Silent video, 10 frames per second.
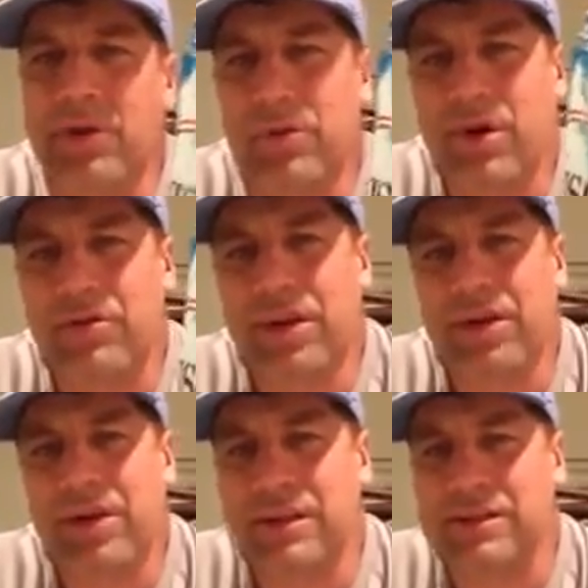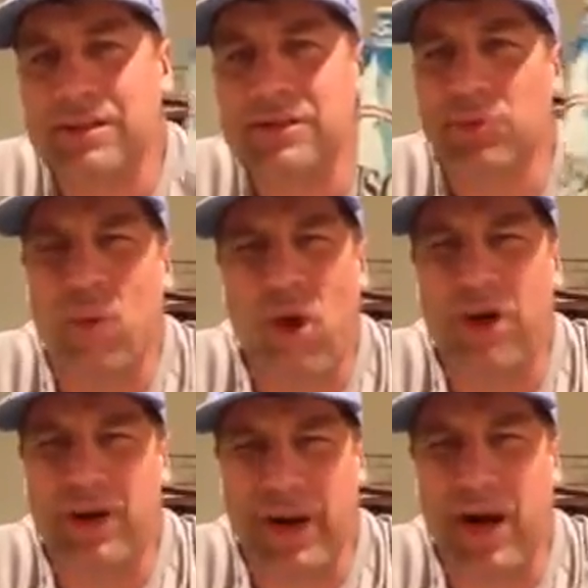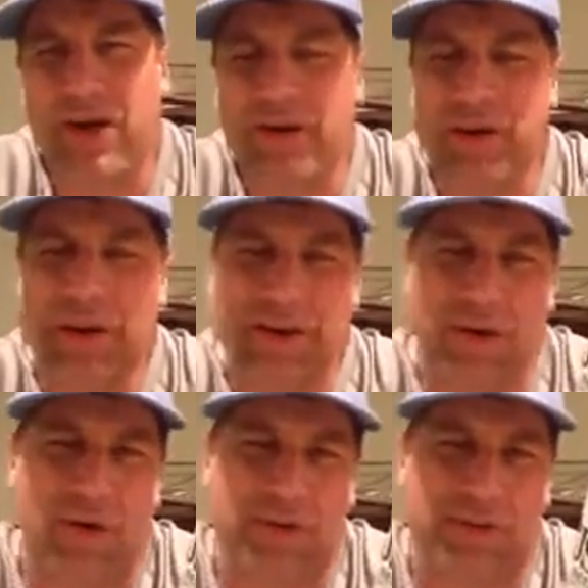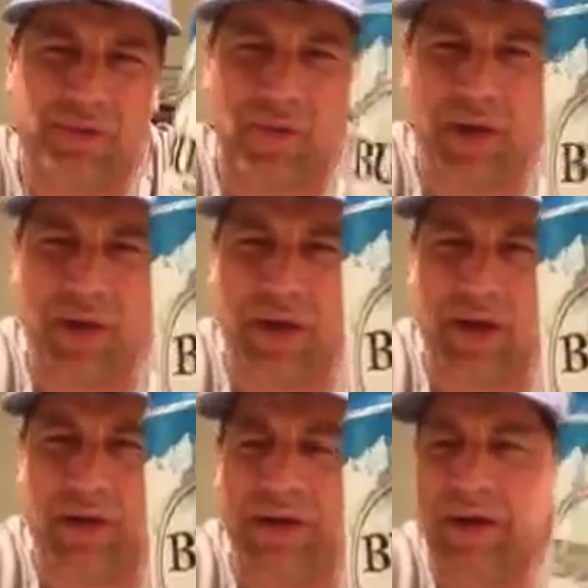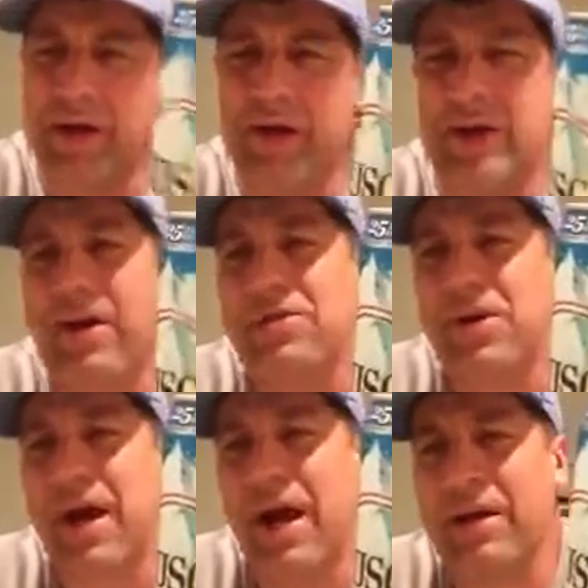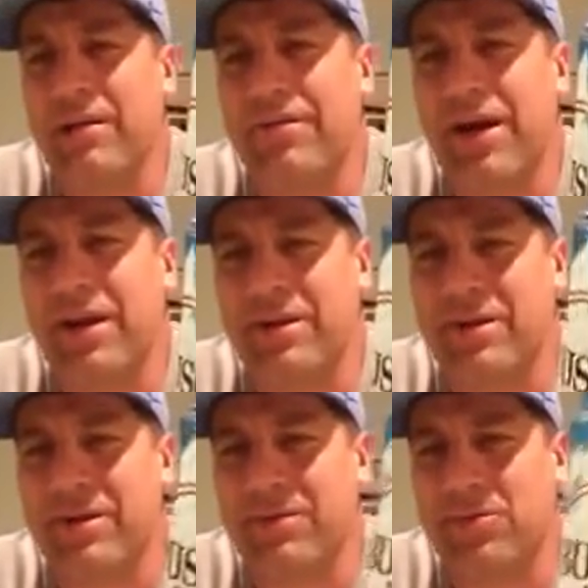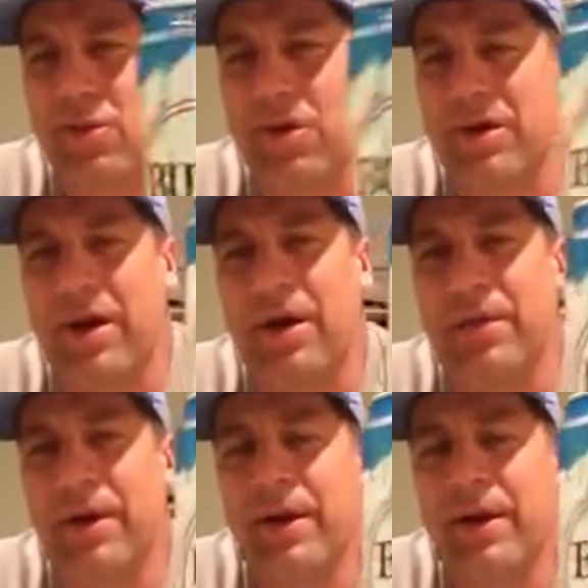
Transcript: You want to drink this. It's watered down. Yeah, of course it's watered down. They're not trying to hide the fact that this is watered down.